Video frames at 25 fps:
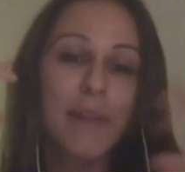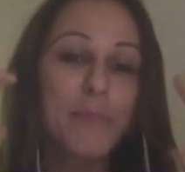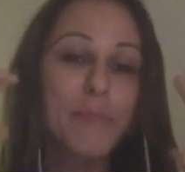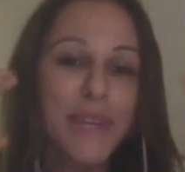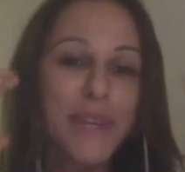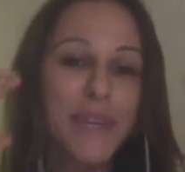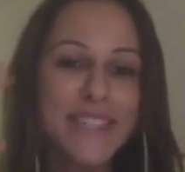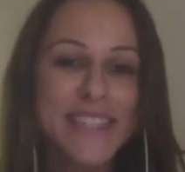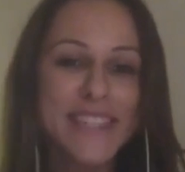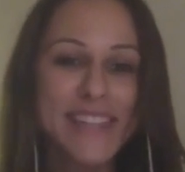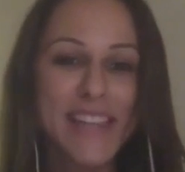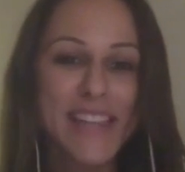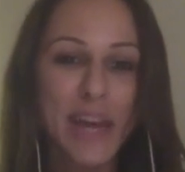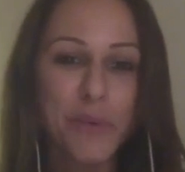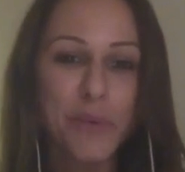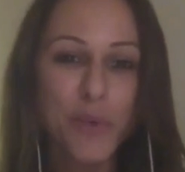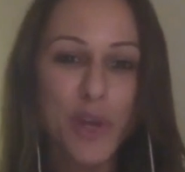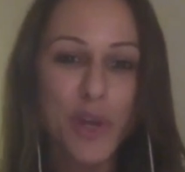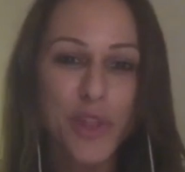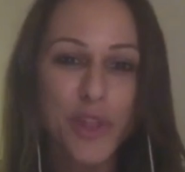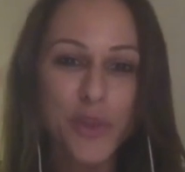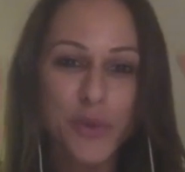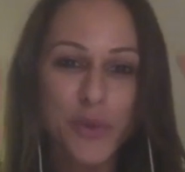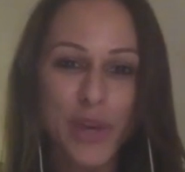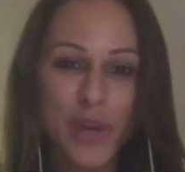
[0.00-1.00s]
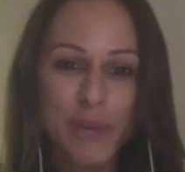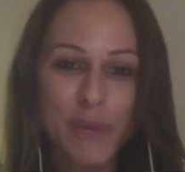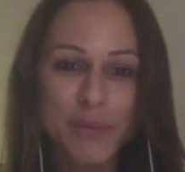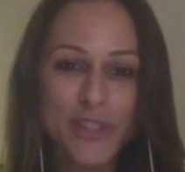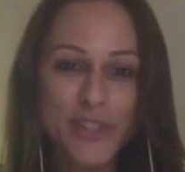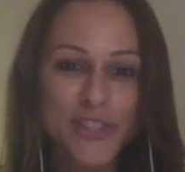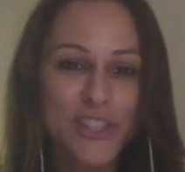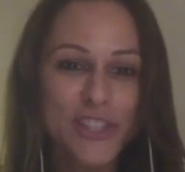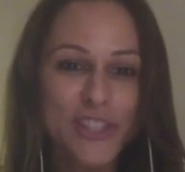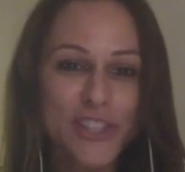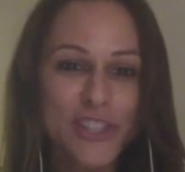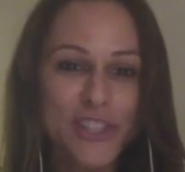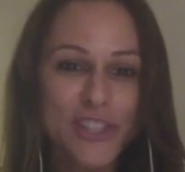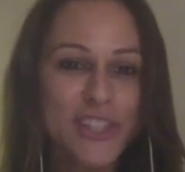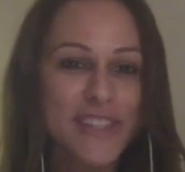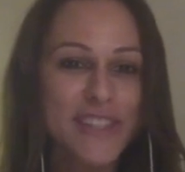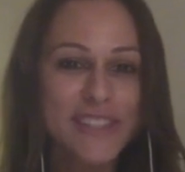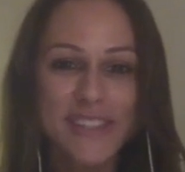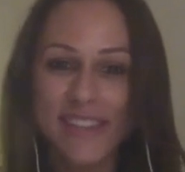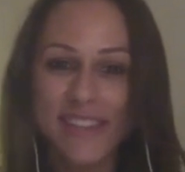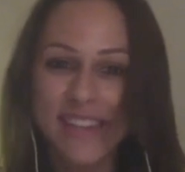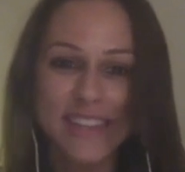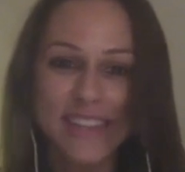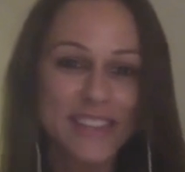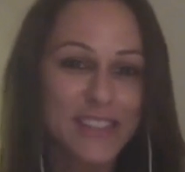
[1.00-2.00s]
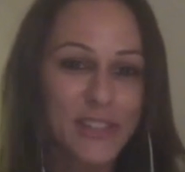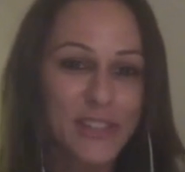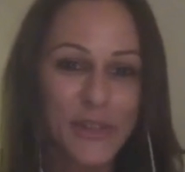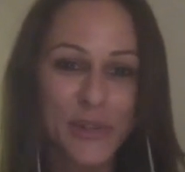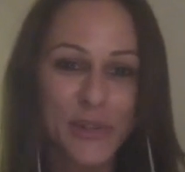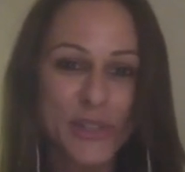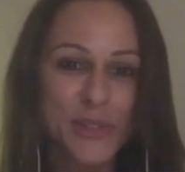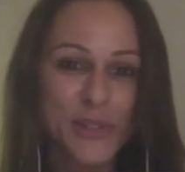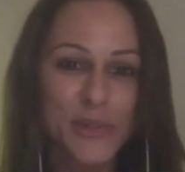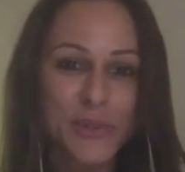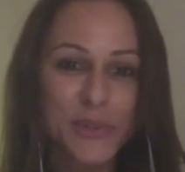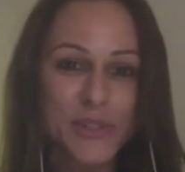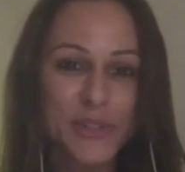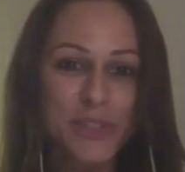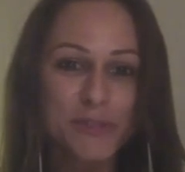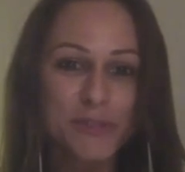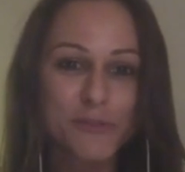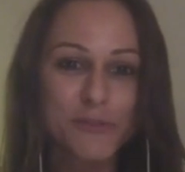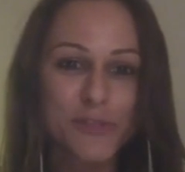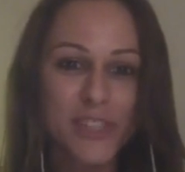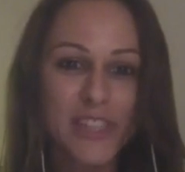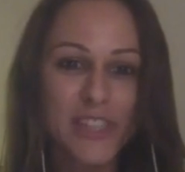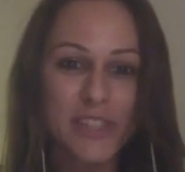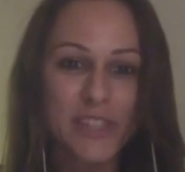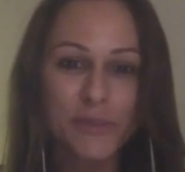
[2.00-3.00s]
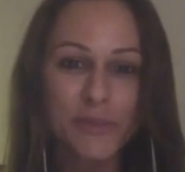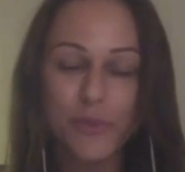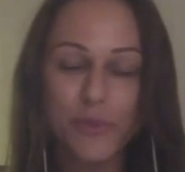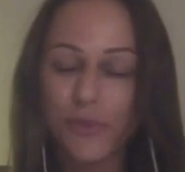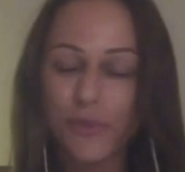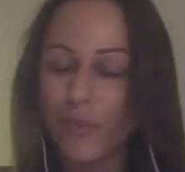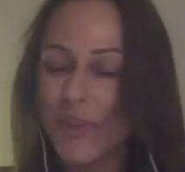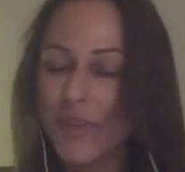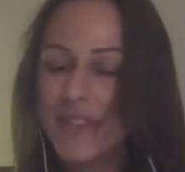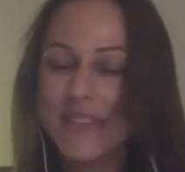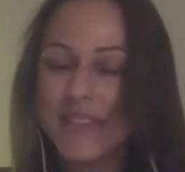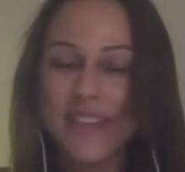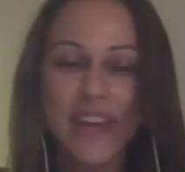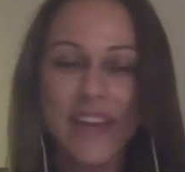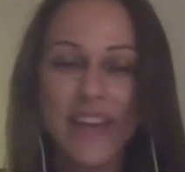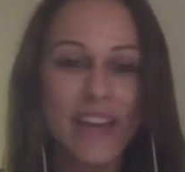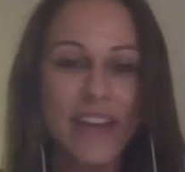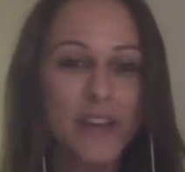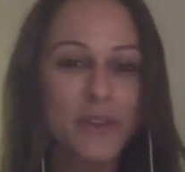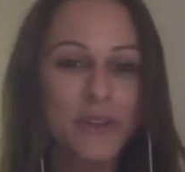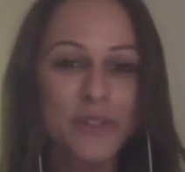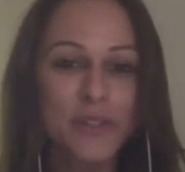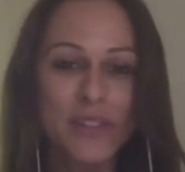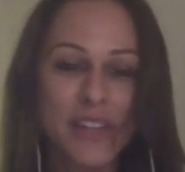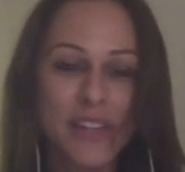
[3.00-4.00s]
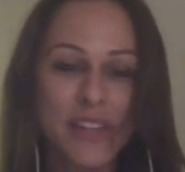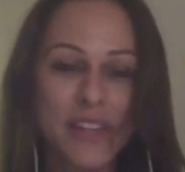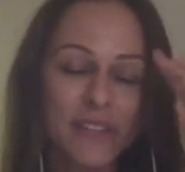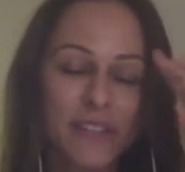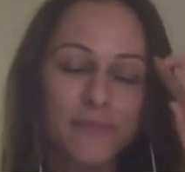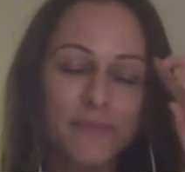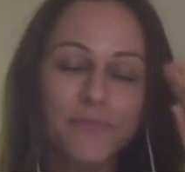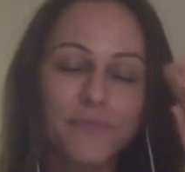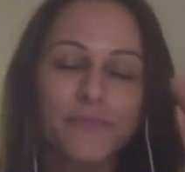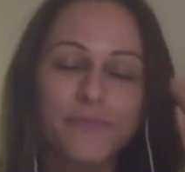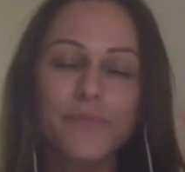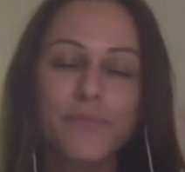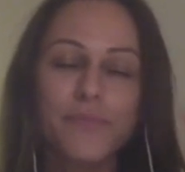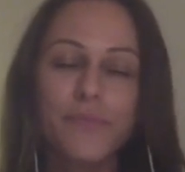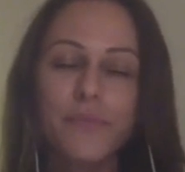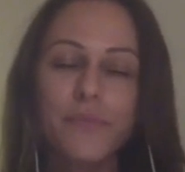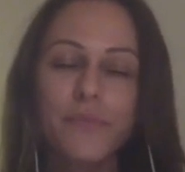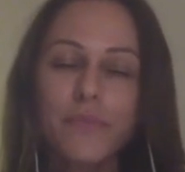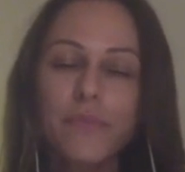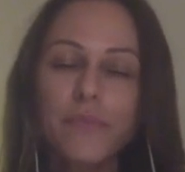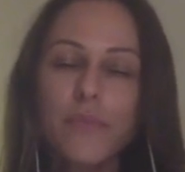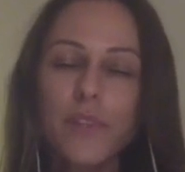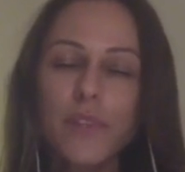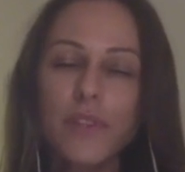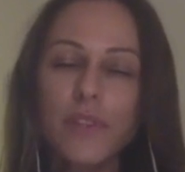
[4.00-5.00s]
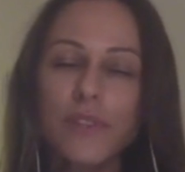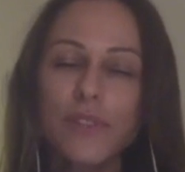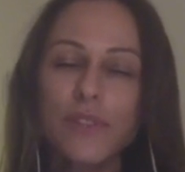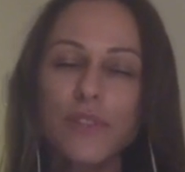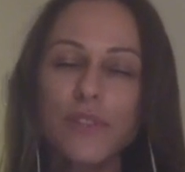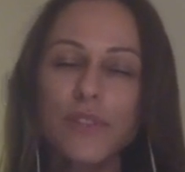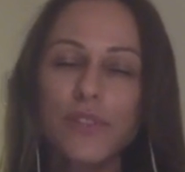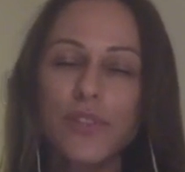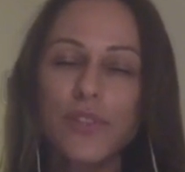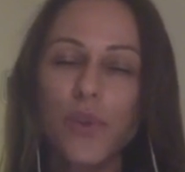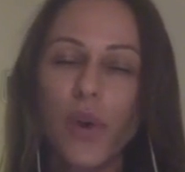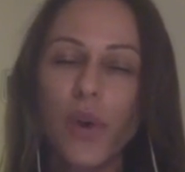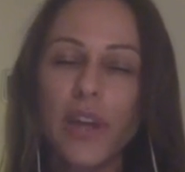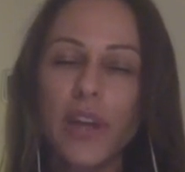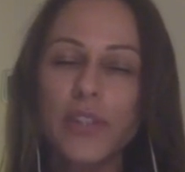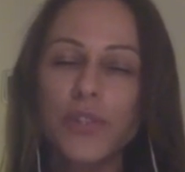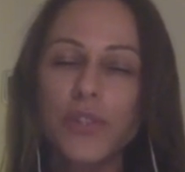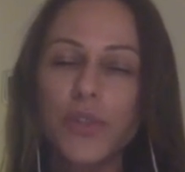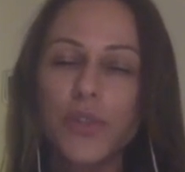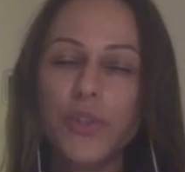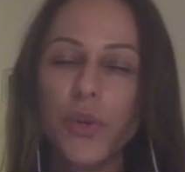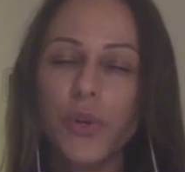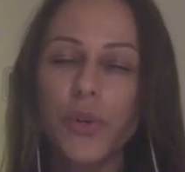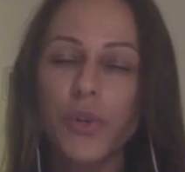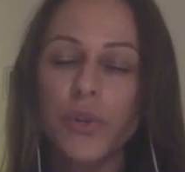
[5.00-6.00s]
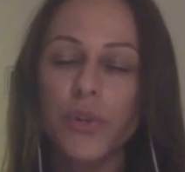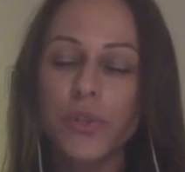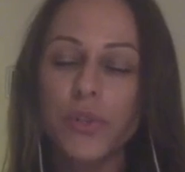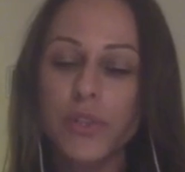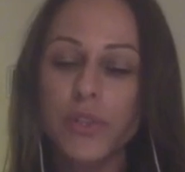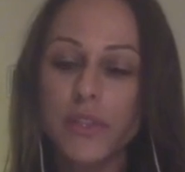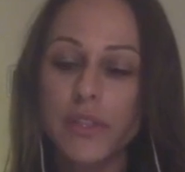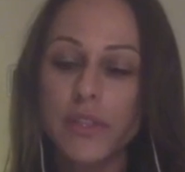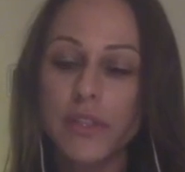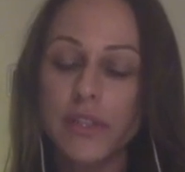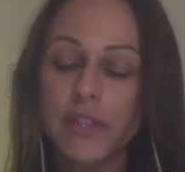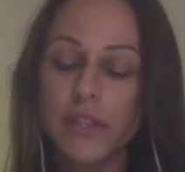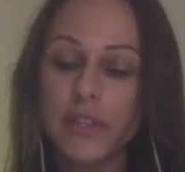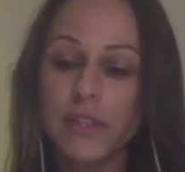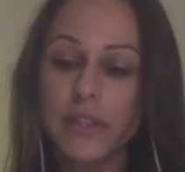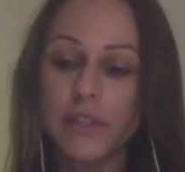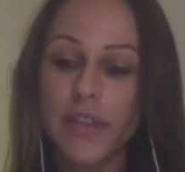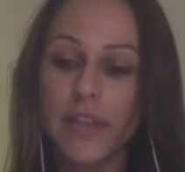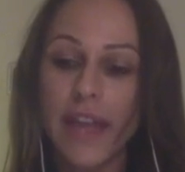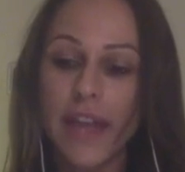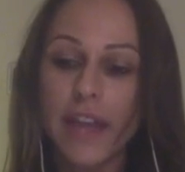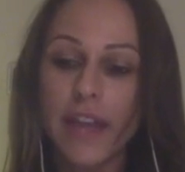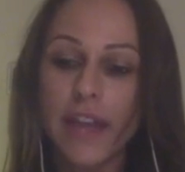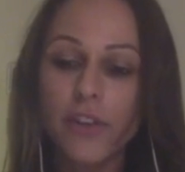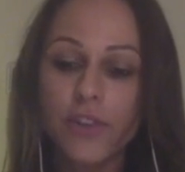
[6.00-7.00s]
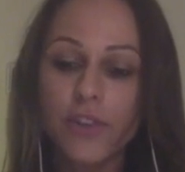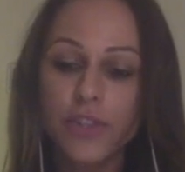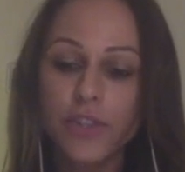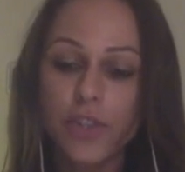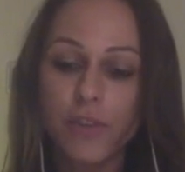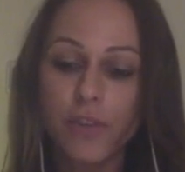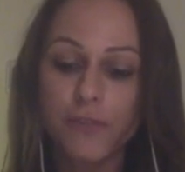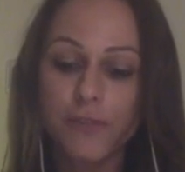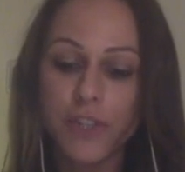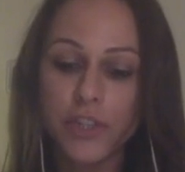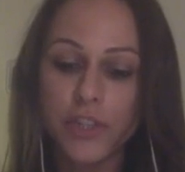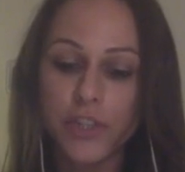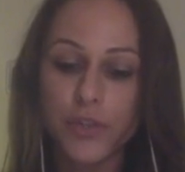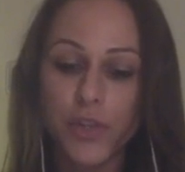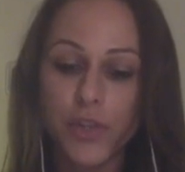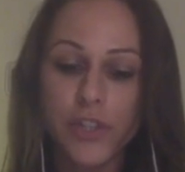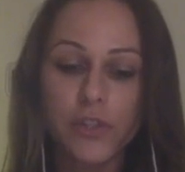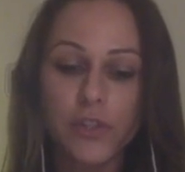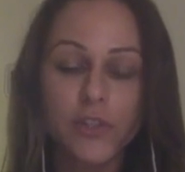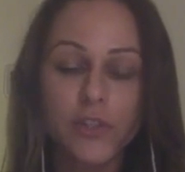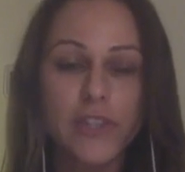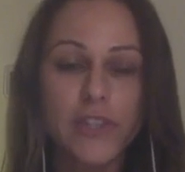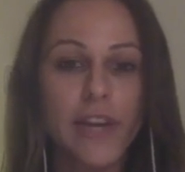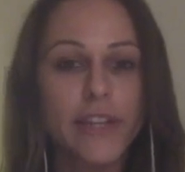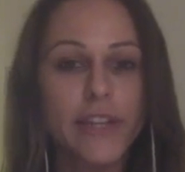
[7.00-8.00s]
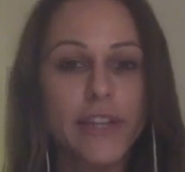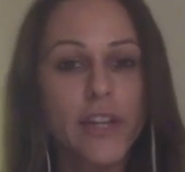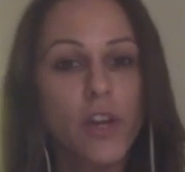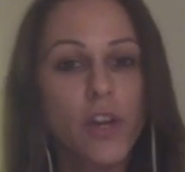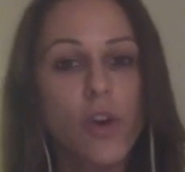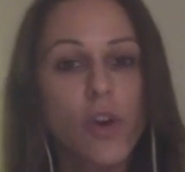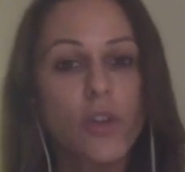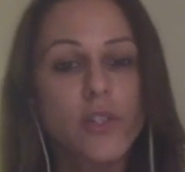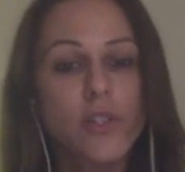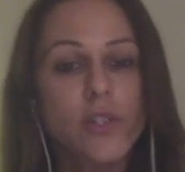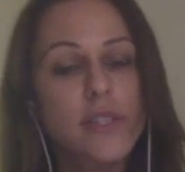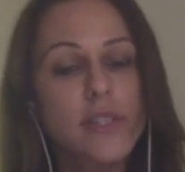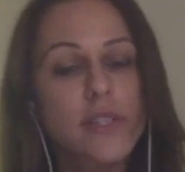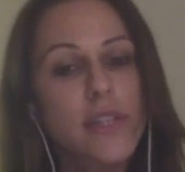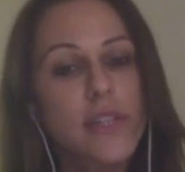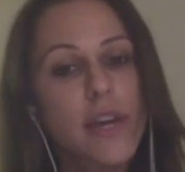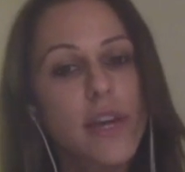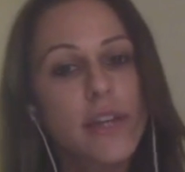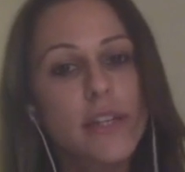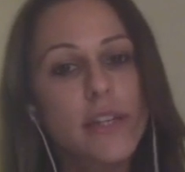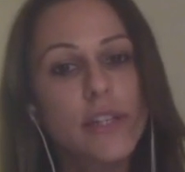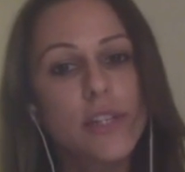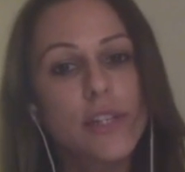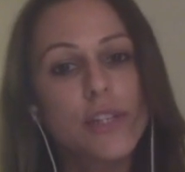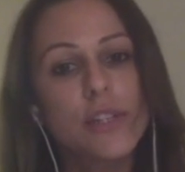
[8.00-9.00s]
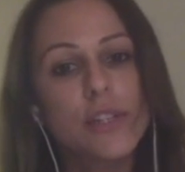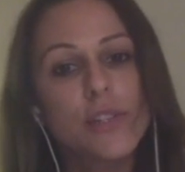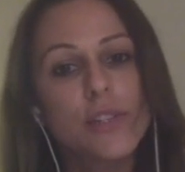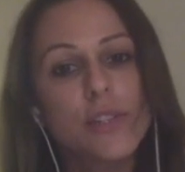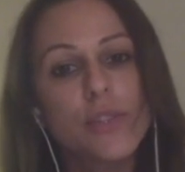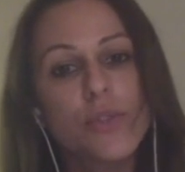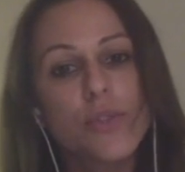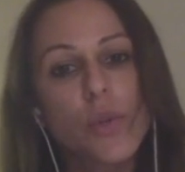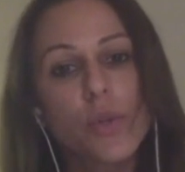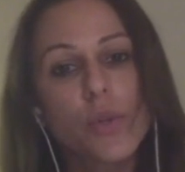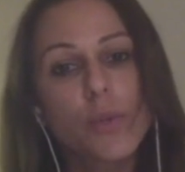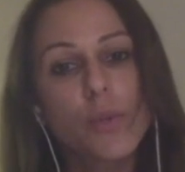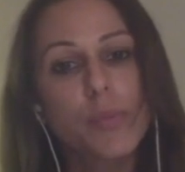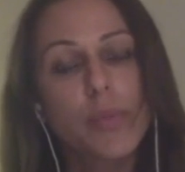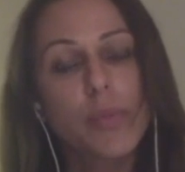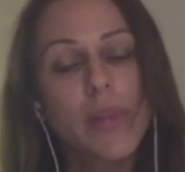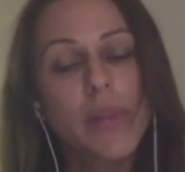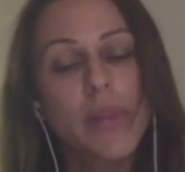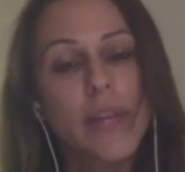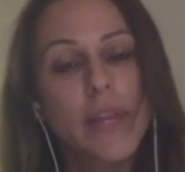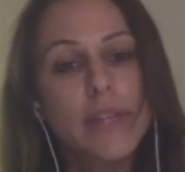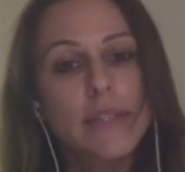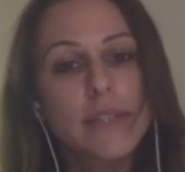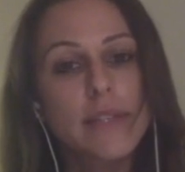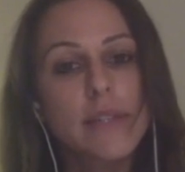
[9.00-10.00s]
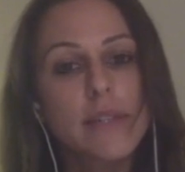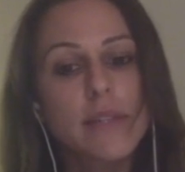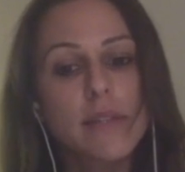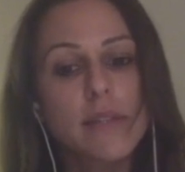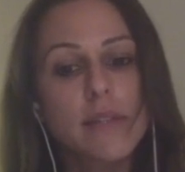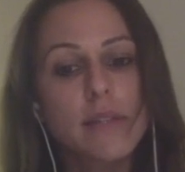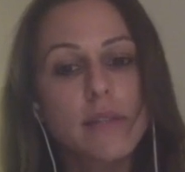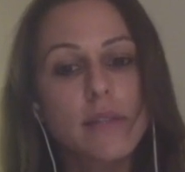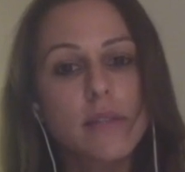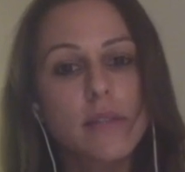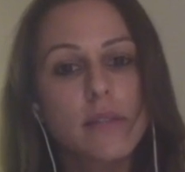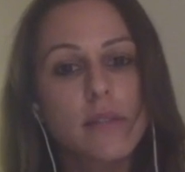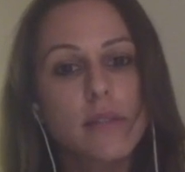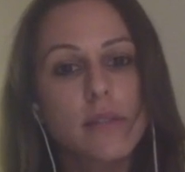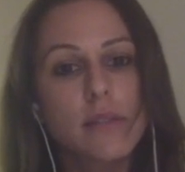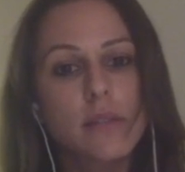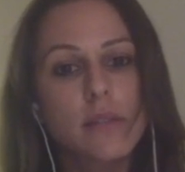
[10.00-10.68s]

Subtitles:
basically I worked through images and, you know, intuitively with sound. And so I saw the energy of it trickle down and got stuck in her solar plexus